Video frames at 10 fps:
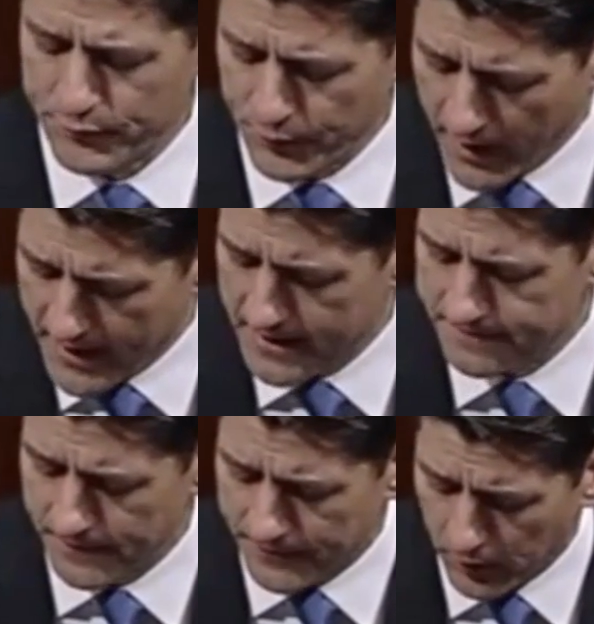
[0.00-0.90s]
praying
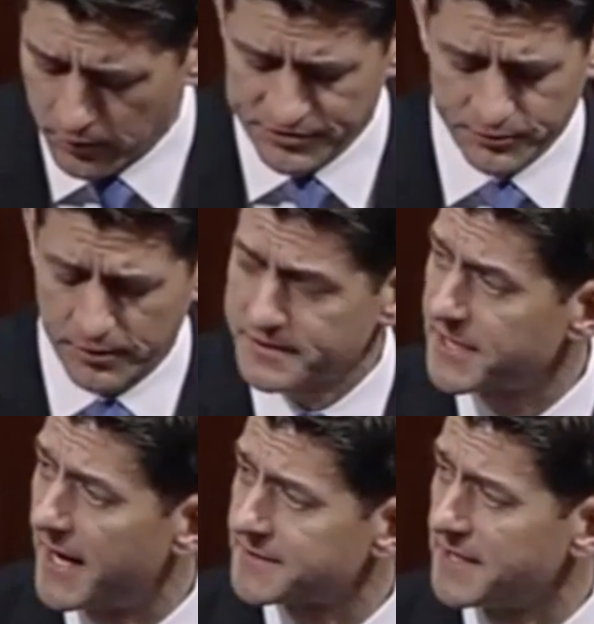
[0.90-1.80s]
for those who are
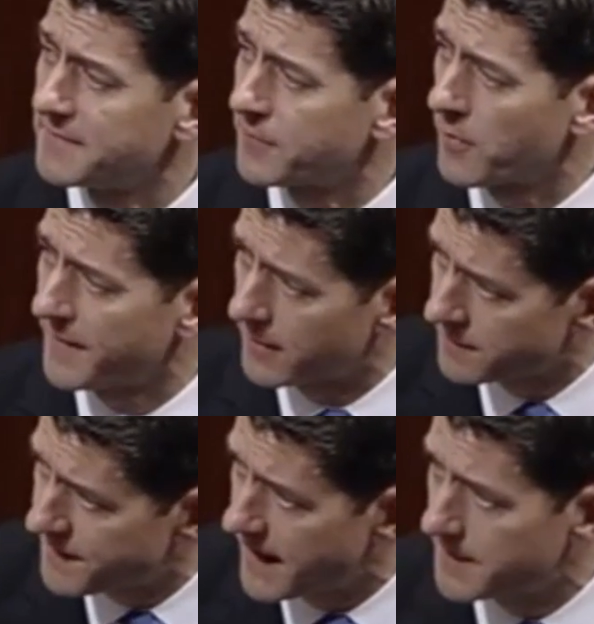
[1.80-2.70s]
attacked and for their
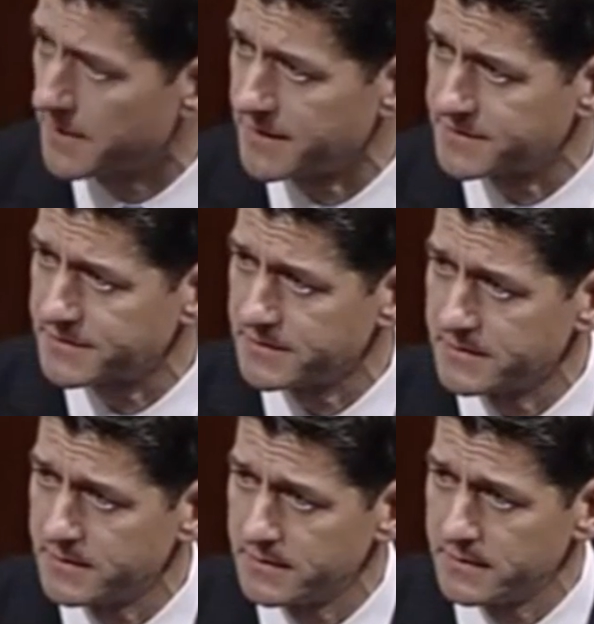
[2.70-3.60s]
families.
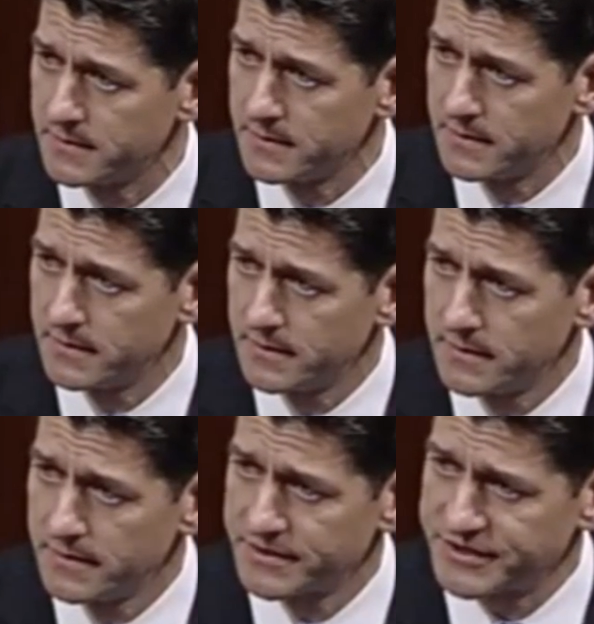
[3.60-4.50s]

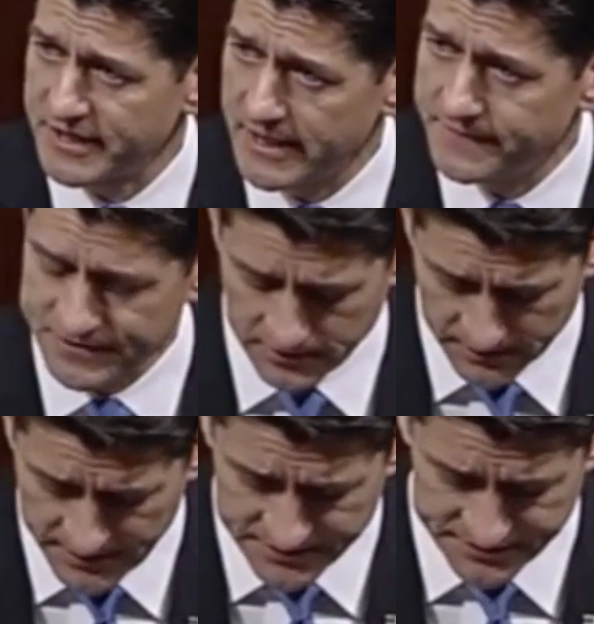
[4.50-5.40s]
Steve
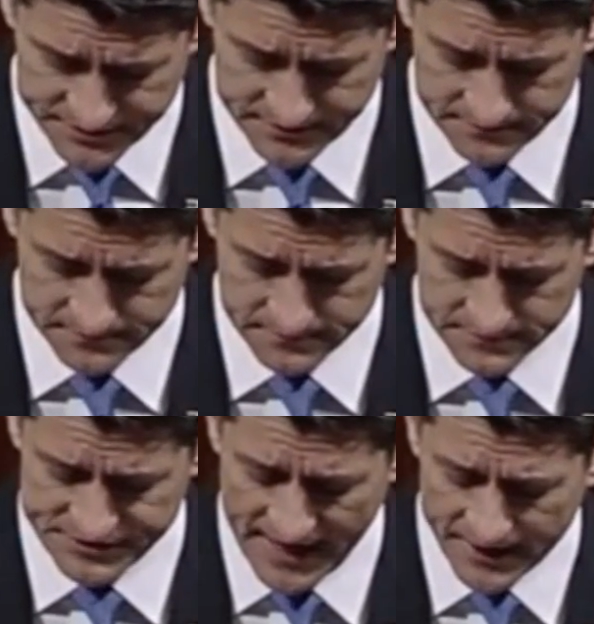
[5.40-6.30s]
Scalise,
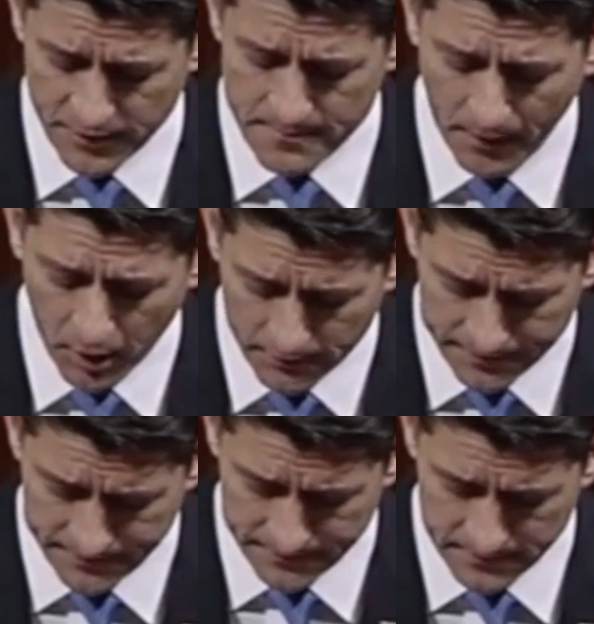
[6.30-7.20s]
Zachary
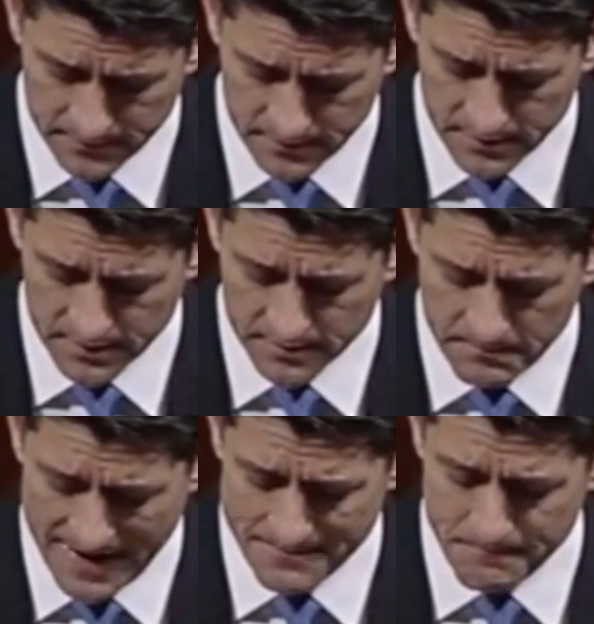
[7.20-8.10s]
Barth,
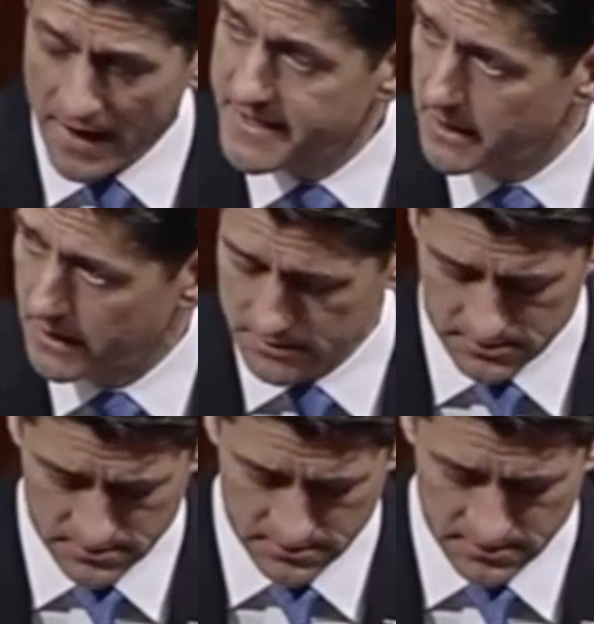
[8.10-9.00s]
Matt Micah,
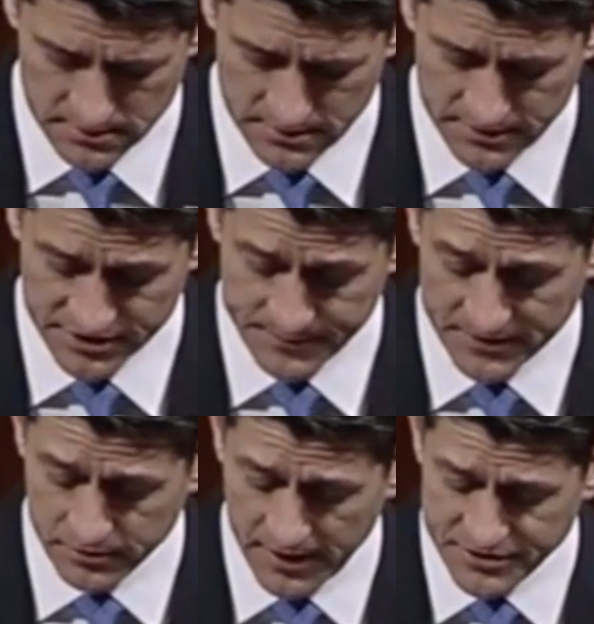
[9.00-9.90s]

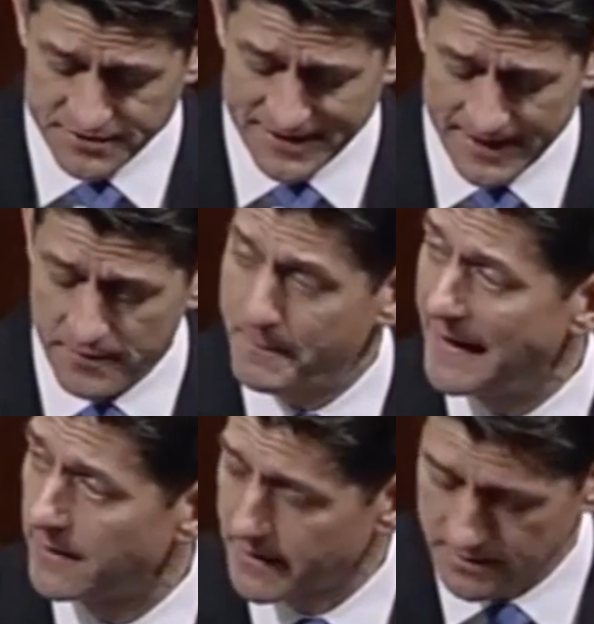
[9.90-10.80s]
Special Agent David
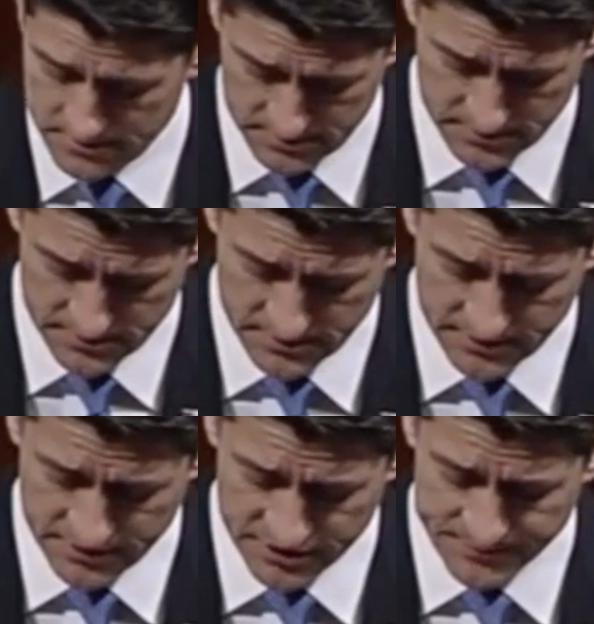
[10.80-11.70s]
Bailey,
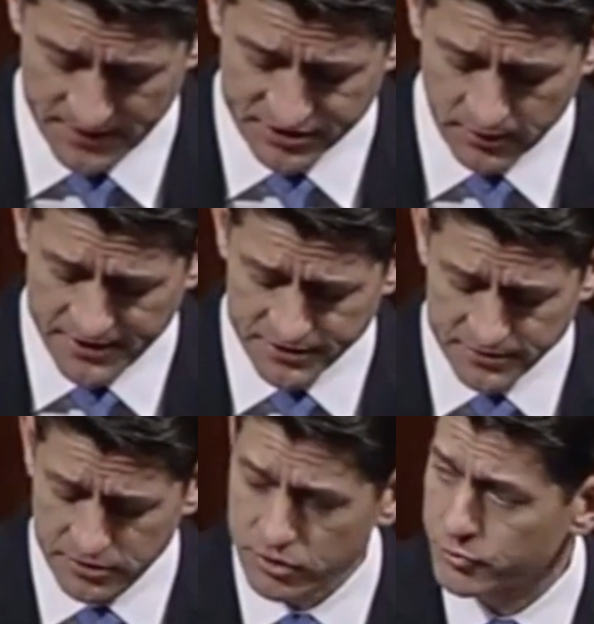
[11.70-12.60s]
Special
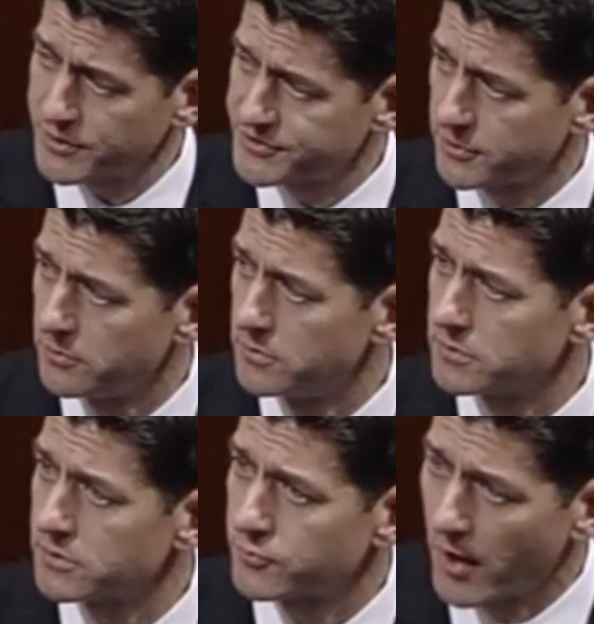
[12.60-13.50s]
Agent Crystal
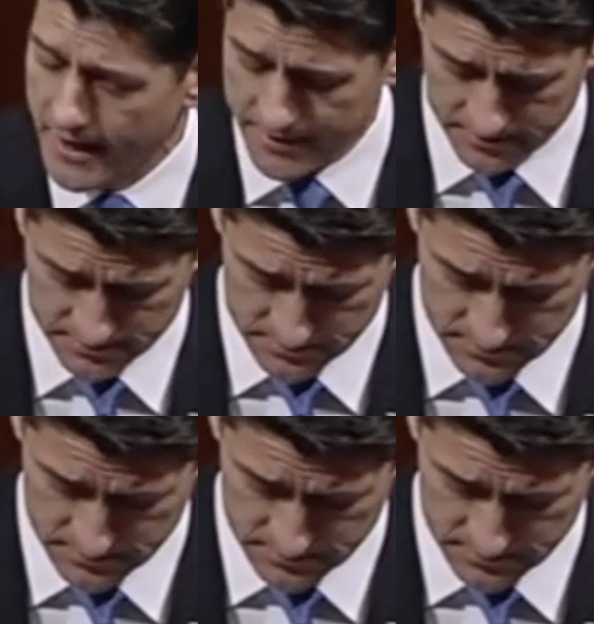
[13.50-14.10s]
Griner.